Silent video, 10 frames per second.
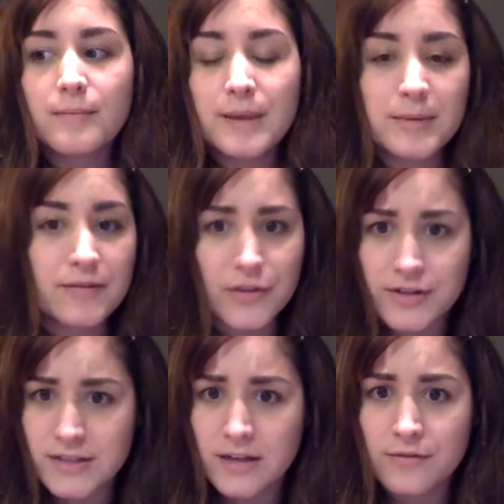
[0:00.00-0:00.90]
Maybe if
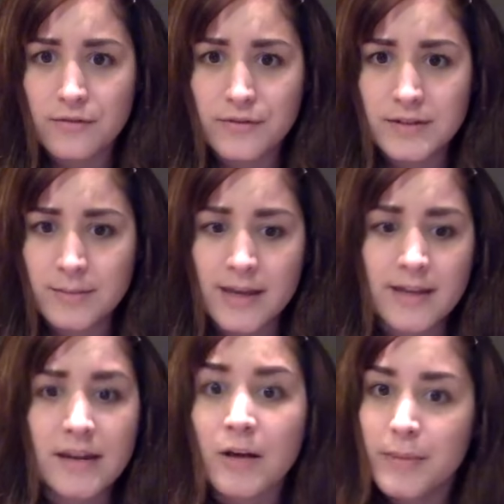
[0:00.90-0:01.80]
there's enough of a
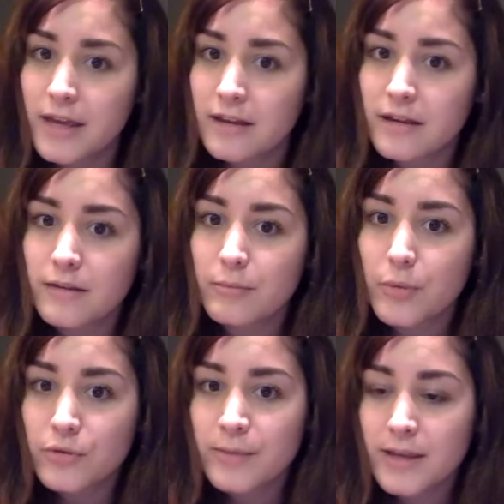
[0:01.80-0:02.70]
demand, I'll make a
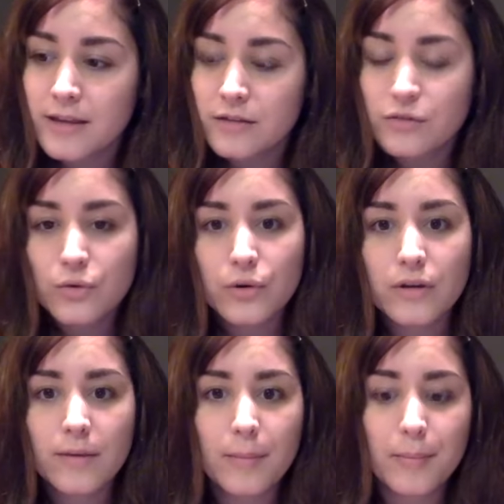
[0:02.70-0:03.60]
mold making
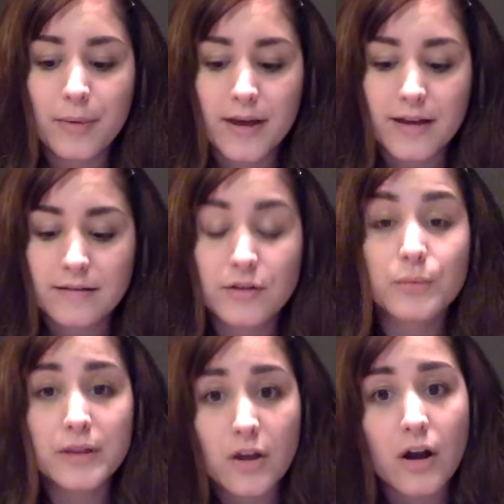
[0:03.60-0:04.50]
tutorial, but there
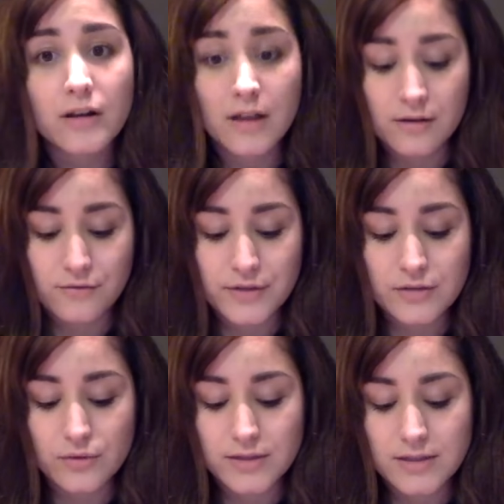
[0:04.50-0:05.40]
really are a lot of
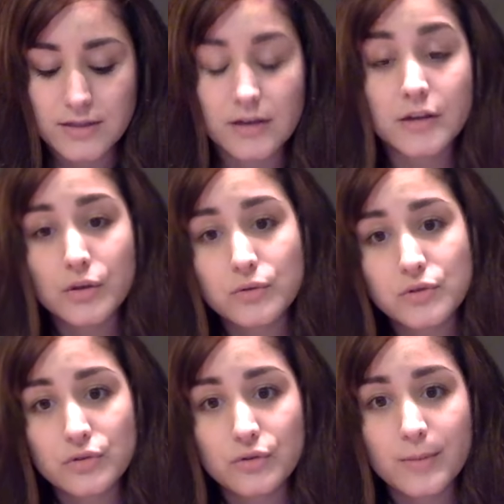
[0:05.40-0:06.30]
resources on
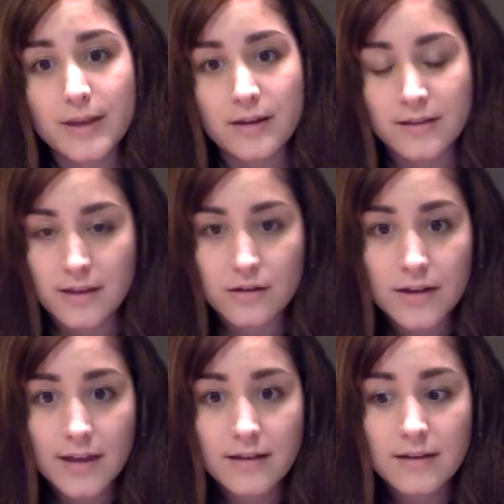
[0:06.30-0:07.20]
YouTube and on the
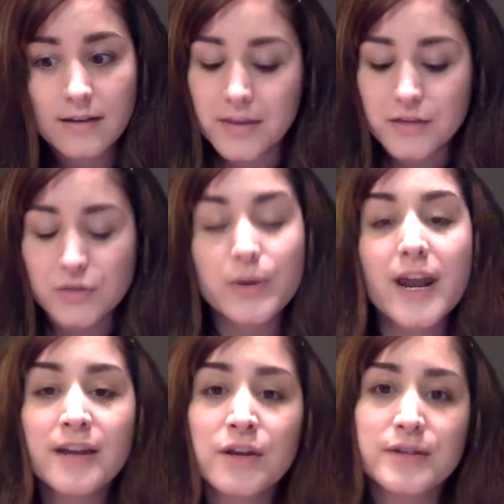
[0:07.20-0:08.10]
internet. So what
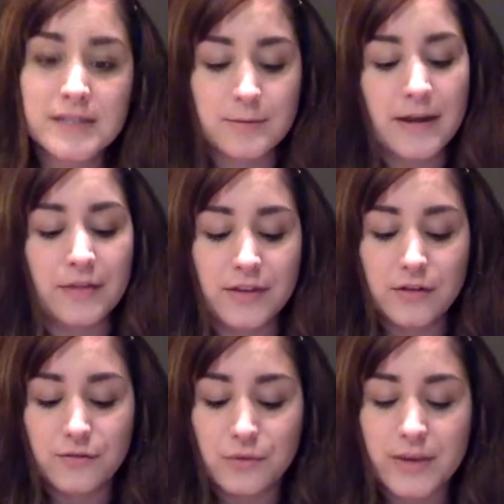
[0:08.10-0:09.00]
I noticed about the
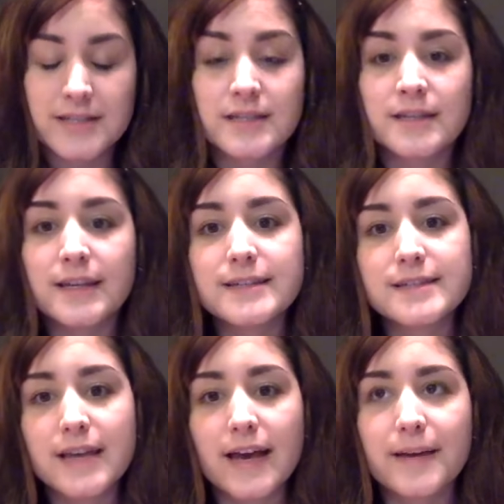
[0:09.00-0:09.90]
UV resin
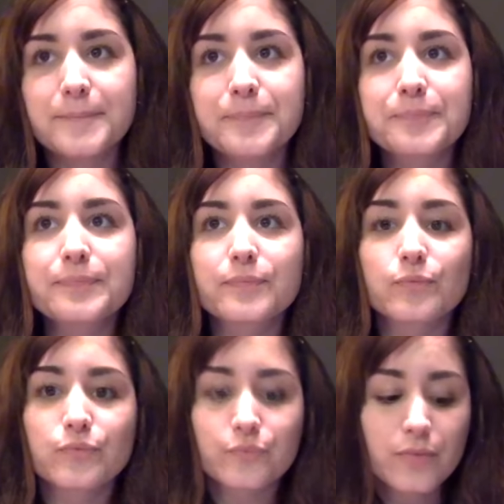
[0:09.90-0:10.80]
is that
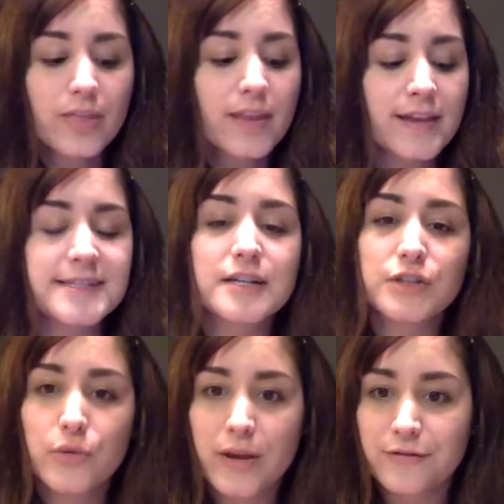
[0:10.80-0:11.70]
it's
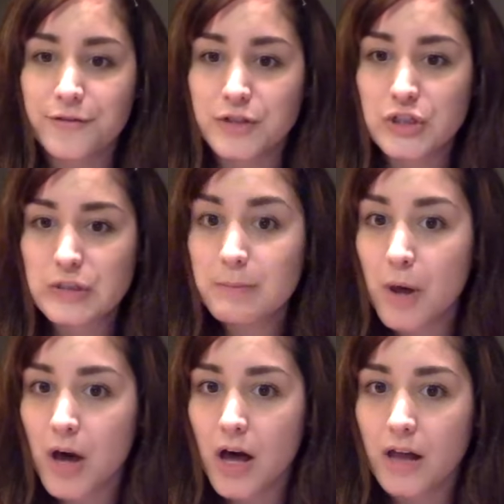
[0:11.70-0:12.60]
actually great for
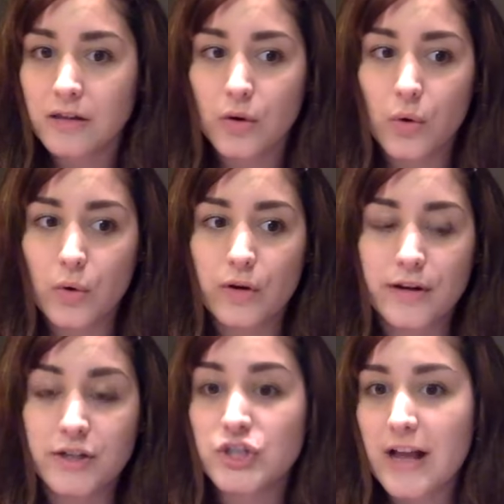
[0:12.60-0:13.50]
small
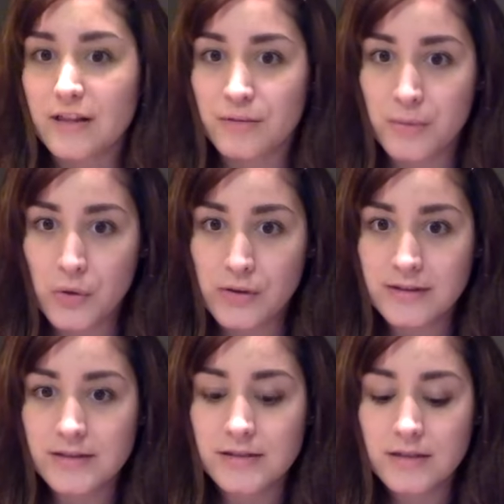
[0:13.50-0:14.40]
or shallow
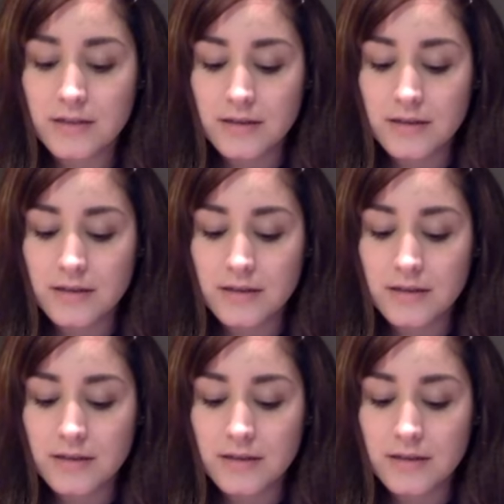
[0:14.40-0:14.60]
molds.